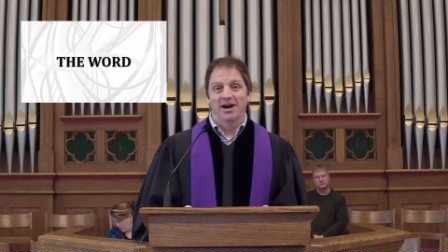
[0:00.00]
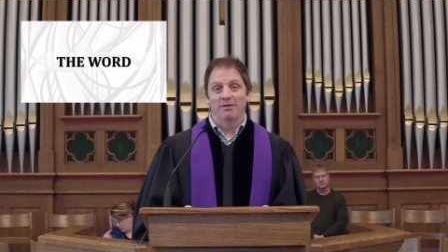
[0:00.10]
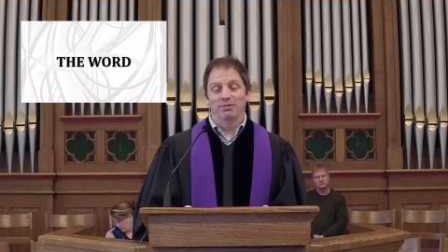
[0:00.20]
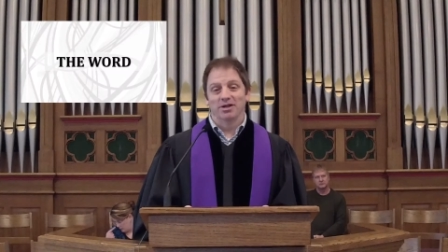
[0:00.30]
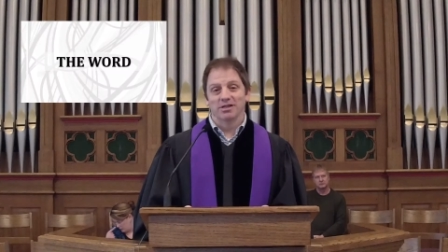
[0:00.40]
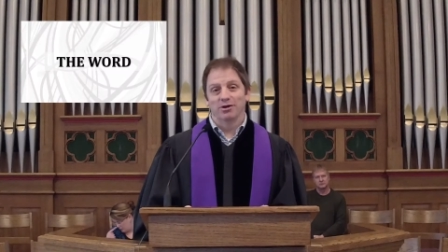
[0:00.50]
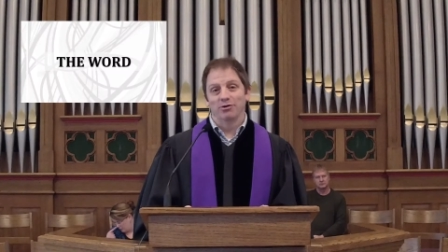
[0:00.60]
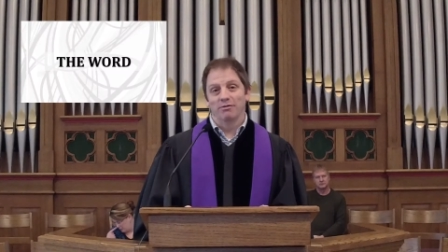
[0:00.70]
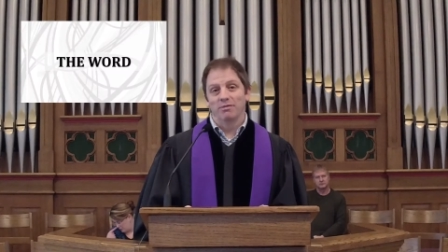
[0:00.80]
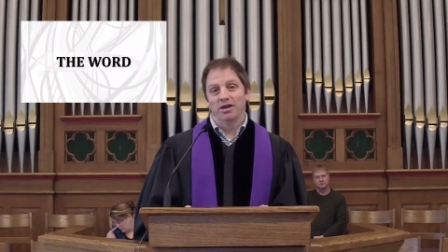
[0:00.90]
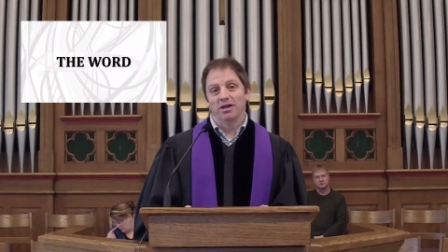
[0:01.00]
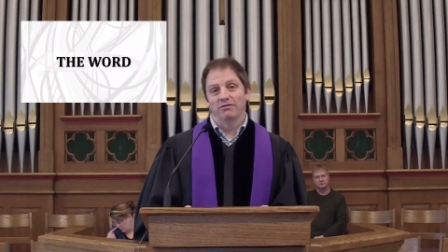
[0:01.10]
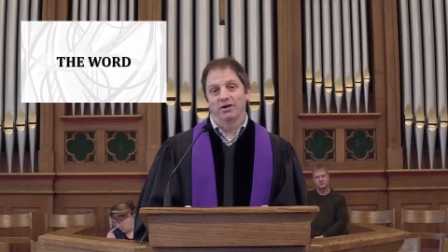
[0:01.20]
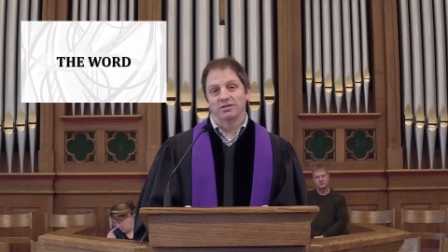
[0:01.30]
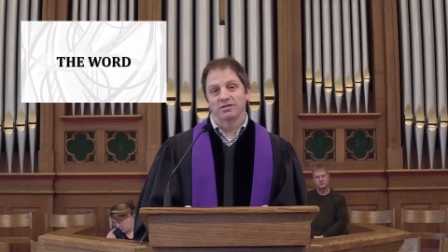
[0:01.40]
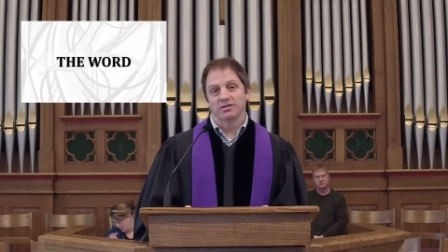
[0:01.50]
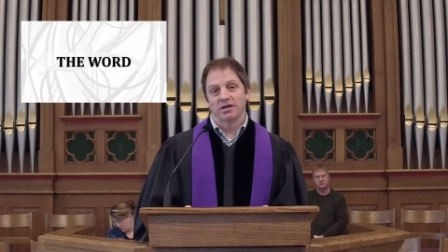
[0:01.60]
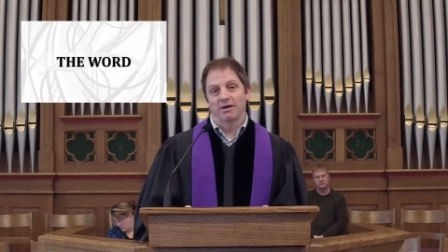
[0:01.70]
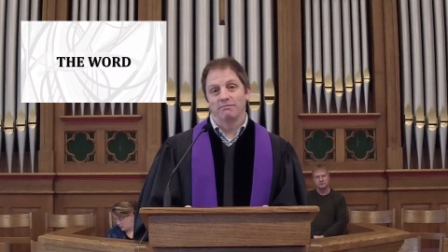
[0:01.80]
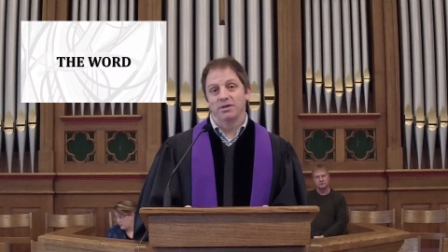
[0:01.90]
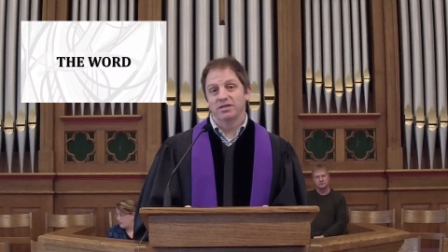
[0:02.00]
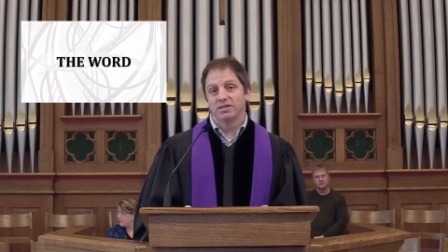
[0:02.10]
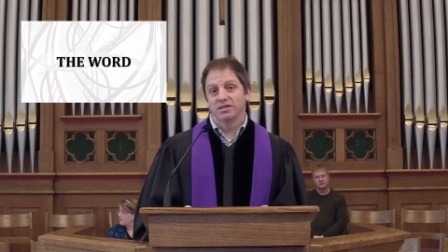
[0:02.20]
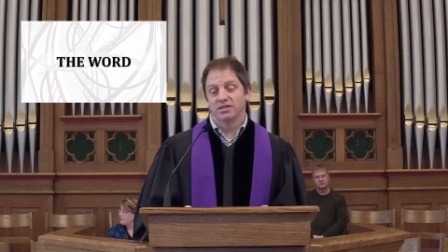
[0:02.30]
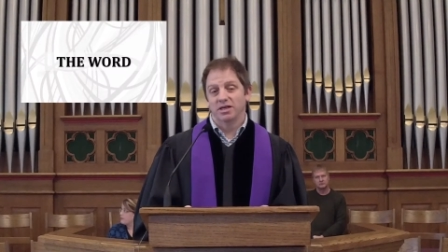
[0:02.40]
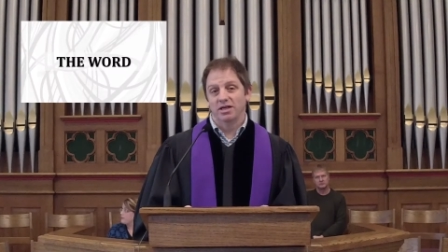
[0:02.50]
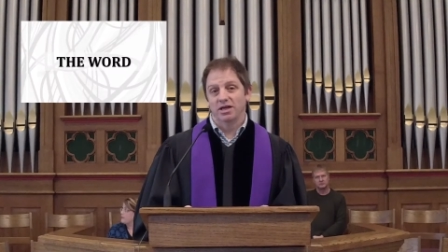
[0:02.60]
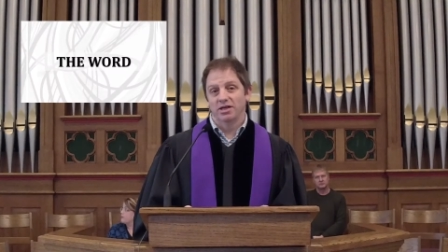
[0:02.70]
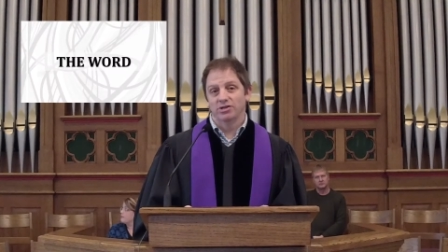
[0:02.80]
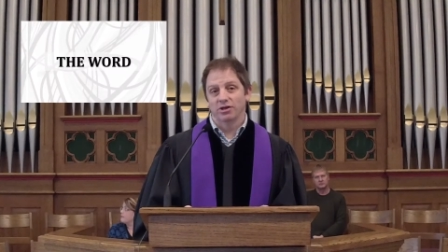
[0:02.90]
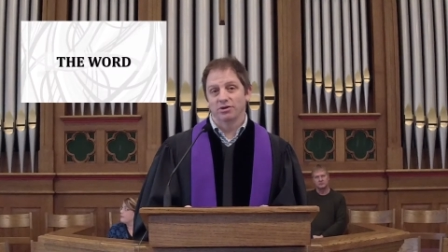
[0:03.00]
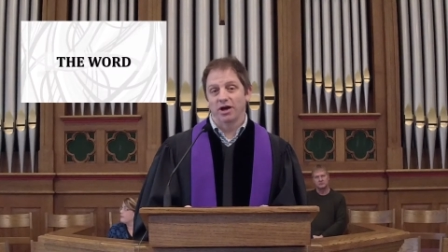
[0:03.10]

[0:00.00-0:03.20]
um, because I know that many of us uh, miss seeing each other.